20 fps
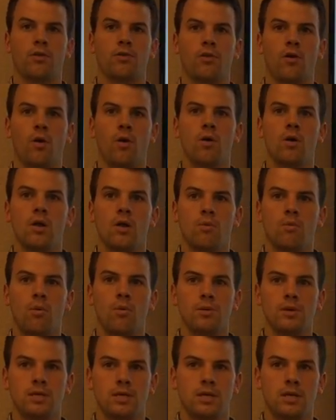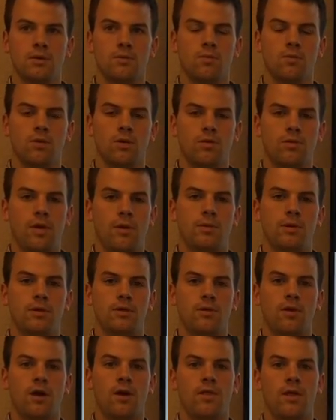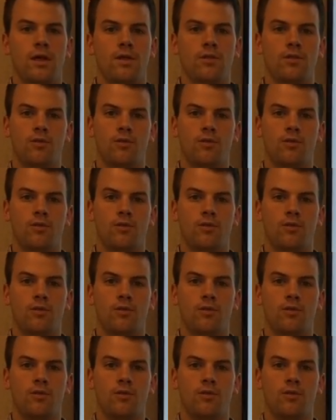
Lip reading: So what we did was that we saw that